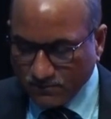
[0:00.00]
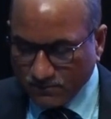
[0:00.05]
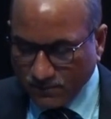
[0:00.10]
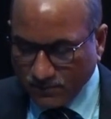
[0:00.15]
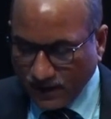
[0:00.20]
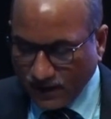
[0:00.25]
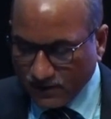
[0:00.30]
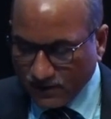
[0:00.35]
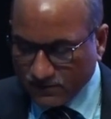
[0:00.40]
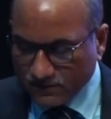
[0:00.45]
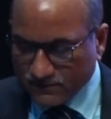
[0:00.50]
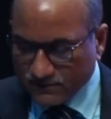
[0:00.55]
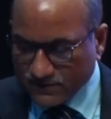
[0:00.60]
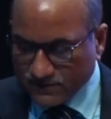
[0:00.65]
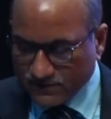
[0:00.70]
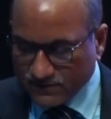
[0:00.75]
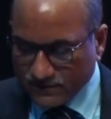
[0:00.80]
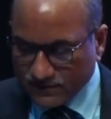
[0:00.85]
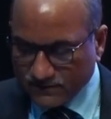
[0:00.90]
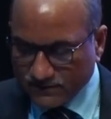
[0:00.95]
part of
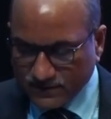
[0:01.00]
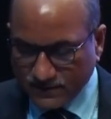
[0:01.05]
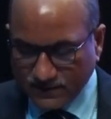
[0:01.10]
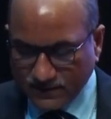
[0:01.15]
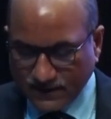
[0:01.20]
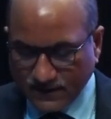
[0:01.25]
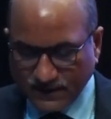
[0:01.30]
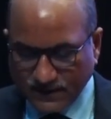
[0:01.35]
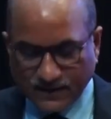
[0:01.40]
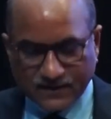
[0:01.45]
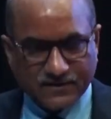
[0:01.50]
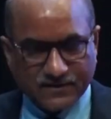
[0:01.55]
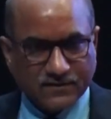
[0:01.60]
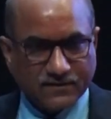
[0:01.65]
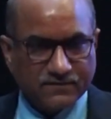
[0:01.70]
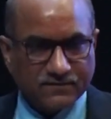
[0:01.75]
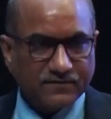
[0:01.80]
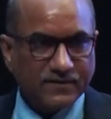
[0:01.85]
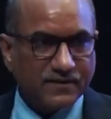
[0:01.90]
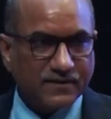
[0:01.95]
this event, and I
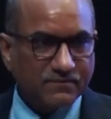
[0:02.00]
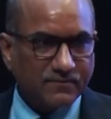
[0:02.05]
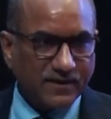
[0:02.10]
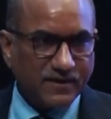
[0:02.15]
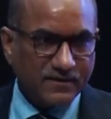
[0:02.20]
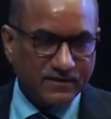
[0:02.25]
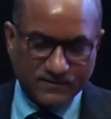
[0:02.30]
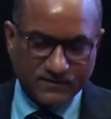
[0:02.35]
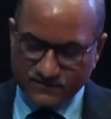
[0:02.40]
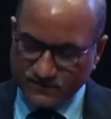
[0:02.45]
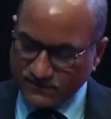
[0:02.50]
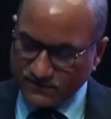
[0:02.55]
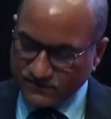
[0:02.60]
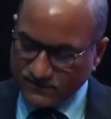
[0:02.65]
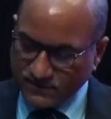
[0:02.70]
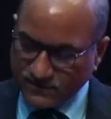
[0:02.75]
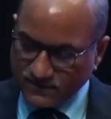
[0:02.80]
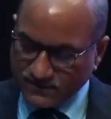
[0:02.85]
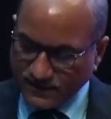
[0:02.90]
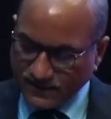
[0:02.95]
convey my
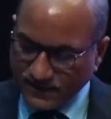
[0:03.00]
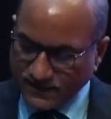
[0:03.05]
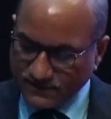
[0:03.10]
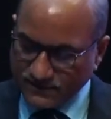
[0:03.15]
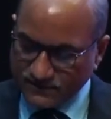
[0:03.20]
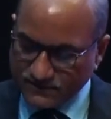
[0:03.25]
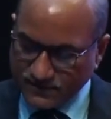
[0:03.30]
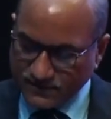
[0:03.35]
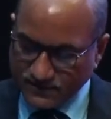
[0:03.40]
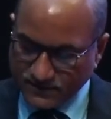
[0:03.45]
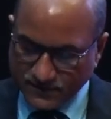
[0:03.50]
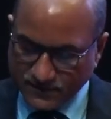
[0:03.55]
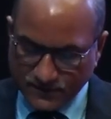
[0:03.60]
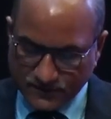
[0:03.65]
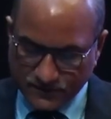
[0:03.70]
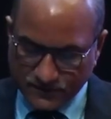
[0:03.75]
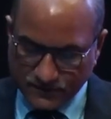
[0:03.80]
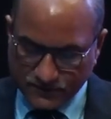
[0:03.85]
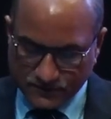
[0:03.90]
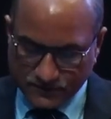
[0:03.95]
sincere thanks and
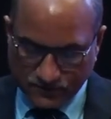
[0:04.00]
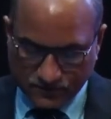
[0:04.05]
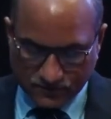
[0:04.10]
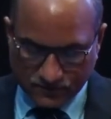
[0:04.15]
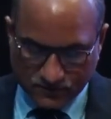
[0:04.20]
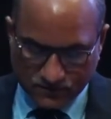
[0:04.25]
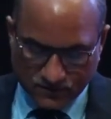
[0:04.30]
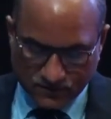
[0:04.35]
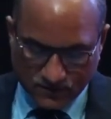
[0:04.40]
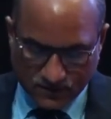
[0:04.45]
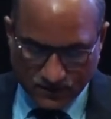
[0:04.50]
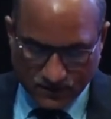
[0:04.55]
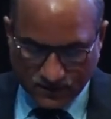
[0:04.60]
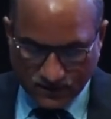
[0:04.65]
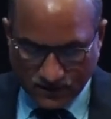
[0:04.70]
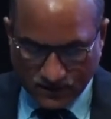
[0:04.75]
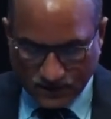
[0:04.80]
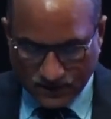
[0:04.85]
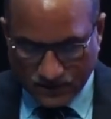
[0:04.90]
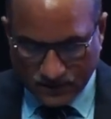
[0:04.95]
gratitude to
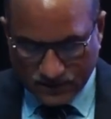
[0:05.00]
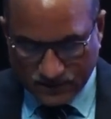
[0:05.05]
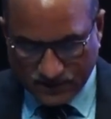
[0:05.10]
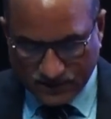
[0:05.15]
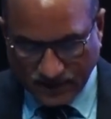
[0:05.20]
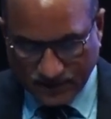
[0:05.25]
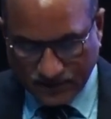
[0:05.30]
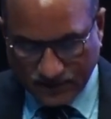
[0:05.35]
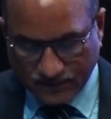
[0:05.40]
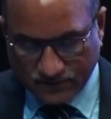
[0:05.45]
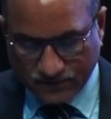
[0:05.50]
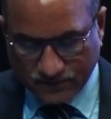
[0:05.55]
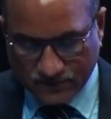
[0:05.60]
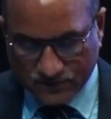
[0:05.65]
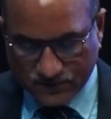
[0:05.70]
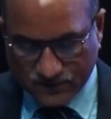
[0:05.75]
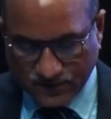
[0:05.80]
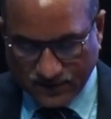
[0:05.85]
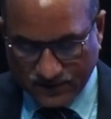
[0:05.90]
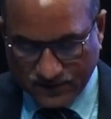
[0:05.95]
Center for
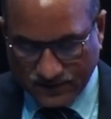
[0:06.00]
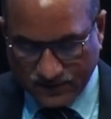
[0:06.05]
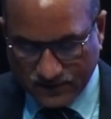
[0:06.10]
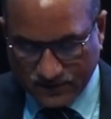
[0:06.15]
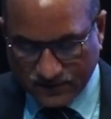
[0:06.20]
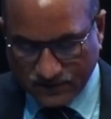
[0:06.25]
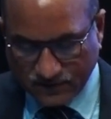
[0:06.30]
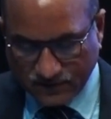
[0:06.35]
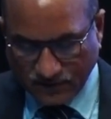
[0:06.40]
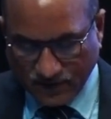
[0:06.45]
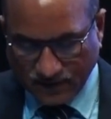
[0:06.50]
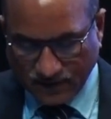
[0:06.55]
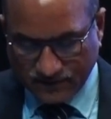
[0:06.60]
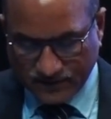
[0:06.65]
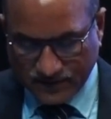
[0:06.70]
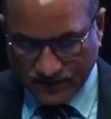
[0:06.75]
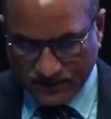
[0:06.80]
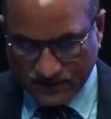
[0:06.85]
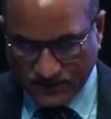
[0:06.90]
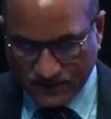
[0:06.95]
Joint
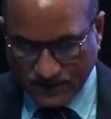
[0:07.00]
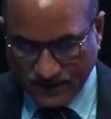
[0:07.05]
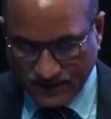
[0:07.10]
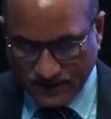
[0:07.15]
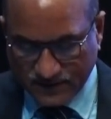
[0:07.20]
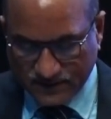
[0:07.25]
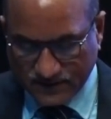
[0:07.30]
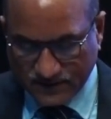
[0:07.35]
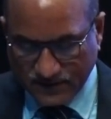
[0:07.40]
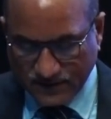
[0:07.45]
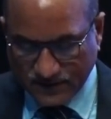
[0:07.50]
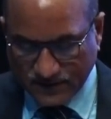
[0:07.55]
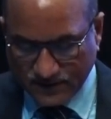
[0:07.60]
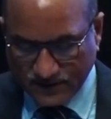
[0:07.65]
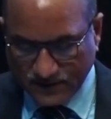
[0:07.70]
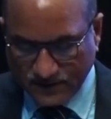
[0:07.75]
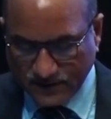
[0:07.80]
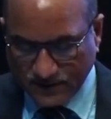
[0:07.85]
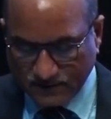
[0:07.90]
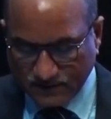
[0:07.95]
Warfare Studies and
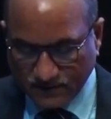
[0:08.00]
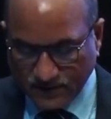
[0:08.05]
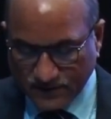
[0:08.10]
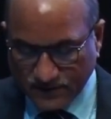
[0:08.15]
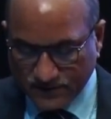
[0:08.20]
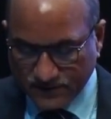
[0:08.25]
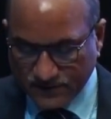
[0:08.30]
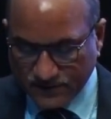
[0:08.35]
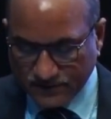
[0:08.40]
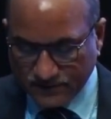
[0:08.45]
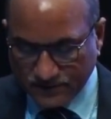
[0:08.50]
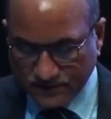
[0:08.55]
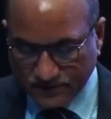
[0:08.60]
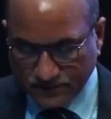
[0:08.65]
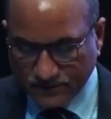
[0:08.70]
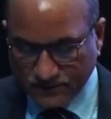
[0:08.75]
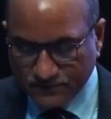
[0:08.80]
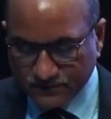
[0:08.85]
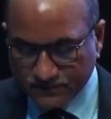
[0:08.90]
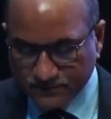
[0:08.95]
Indian Military Review
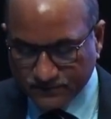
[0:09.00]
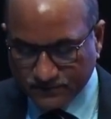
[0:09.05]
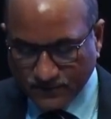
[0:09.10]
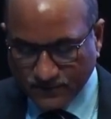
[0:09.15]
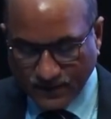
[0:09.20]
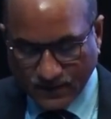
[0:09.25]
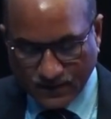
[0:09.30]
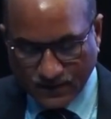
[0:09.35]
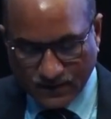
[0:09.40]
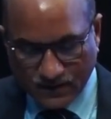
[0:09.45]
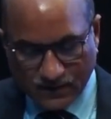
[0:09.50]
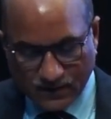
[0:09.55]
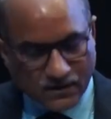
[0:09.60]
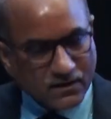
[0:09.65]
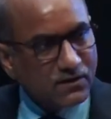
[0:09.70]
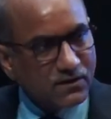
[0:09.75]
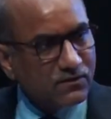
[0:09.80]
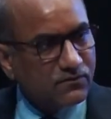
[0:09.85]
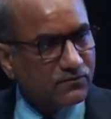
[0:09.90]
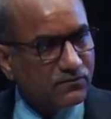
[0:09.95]

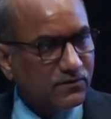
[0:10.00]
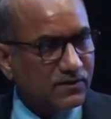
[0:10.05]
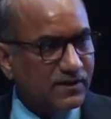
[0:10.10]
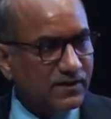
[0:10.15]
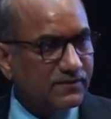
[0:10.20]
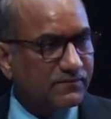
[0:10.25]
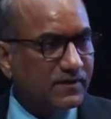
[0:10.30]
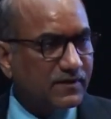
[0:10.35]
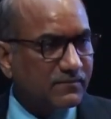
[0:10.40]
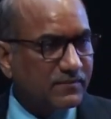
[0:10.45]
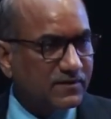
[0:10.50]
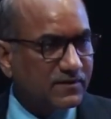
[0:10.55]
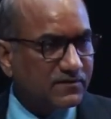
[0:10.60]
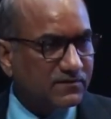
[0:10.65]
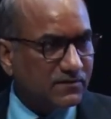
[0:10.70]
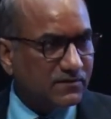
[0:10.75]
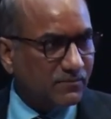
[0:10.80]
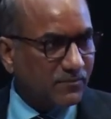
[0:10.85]
for giving me this